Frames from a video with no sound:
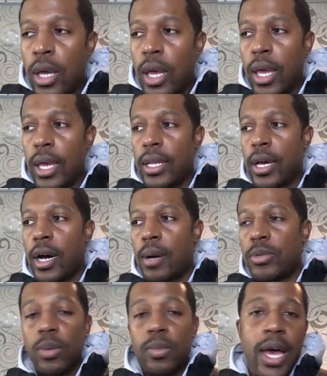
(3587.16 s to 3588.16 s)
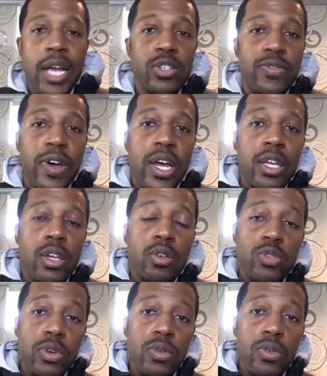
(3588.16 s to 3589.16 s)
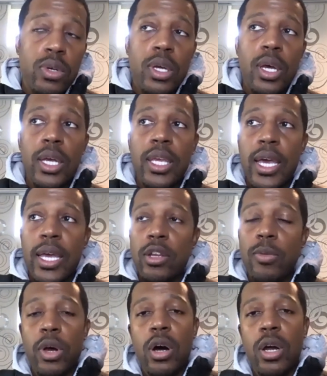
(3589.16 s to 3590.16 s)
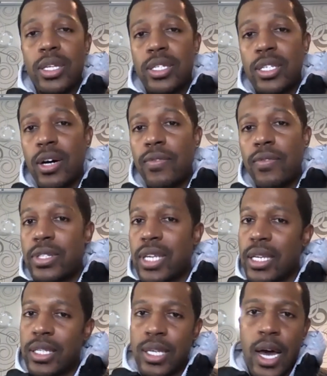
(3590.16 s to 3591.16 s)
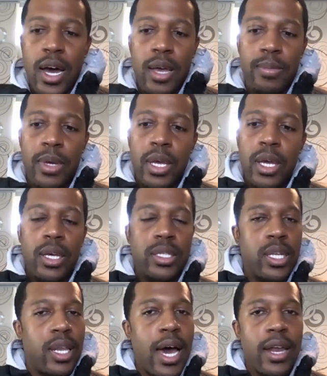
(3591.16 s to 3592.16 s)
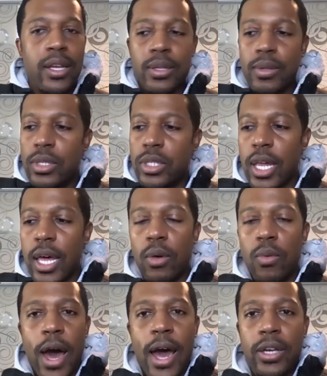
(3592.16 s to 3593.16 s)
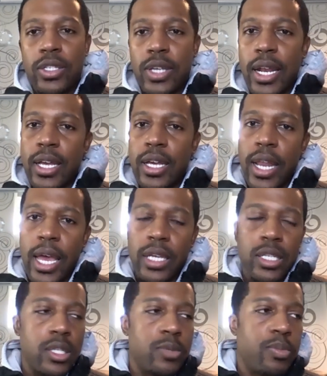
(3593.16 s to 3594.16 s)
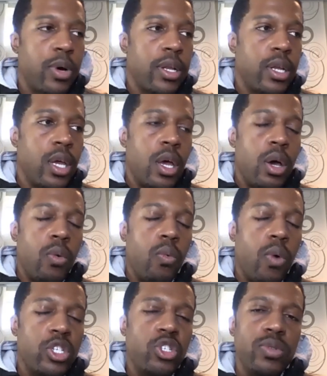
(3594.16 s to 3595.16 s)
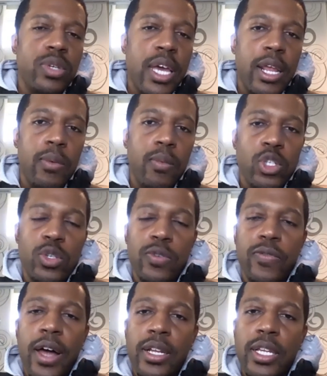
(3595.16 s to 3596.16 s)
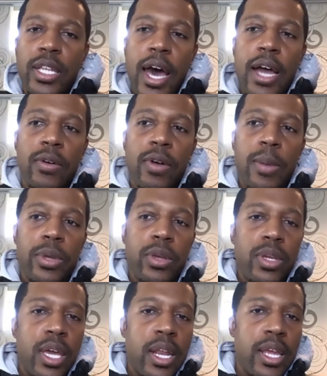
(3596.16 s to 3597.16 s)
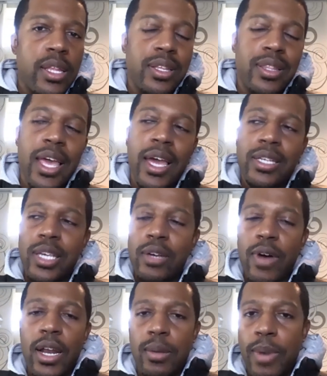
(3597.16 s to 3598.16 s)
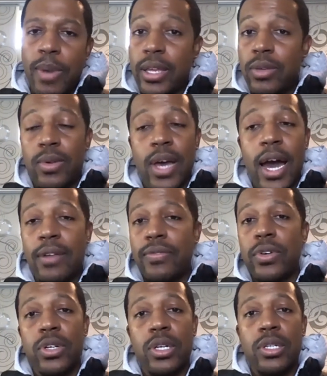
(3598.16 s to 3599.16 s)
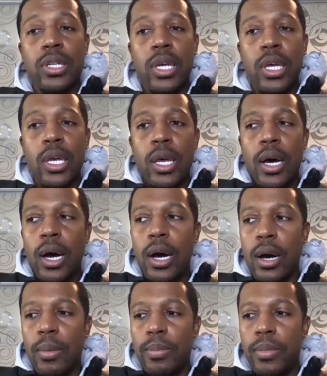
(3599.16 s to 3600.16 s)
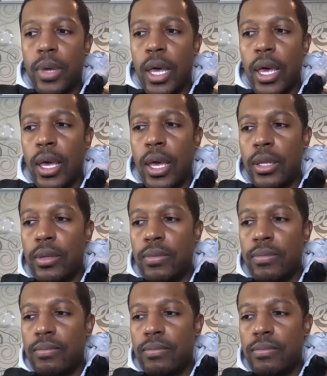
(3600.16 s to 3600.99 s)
And uh, so I'm glad you found it useful. Again, don't be hard on yourself. It takes time. There's a lot of there's a lot of wires, a lot of connections. But once you get it, once you follow the diagram and you get it, the thing is like riding a bike, you got it for good. Um, and